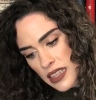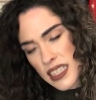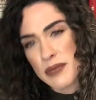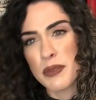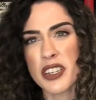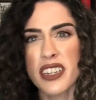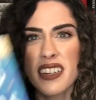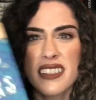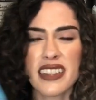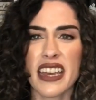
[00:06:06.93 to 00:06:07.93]
This book
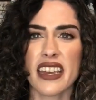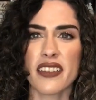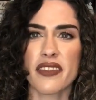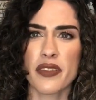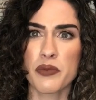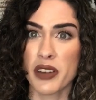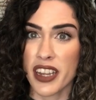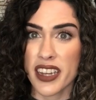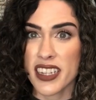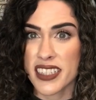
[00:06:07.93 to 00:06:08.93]
is like, from
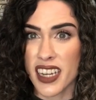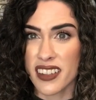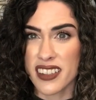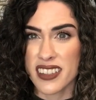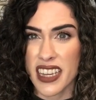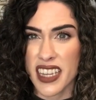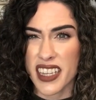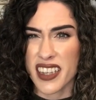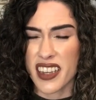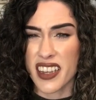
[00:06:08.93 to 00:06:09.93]
what I could tell, it's
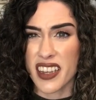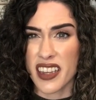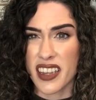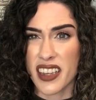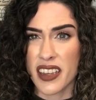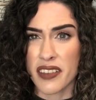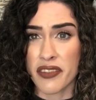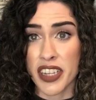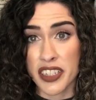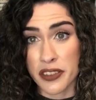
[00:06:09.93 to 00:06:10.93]
like a
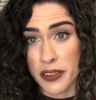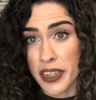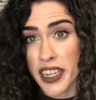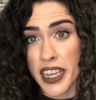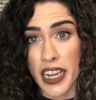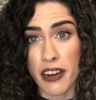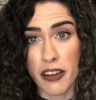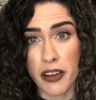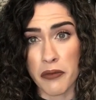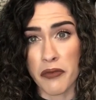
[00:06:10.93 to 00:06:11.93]
Victorian
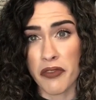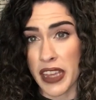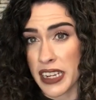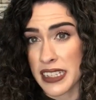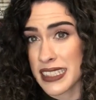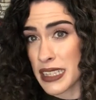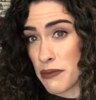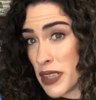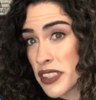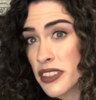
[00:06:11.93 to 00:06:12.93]
era fantasy
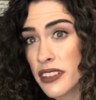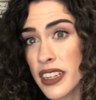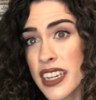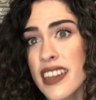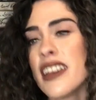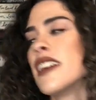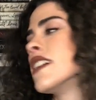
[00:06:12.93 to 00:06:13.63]
mystery.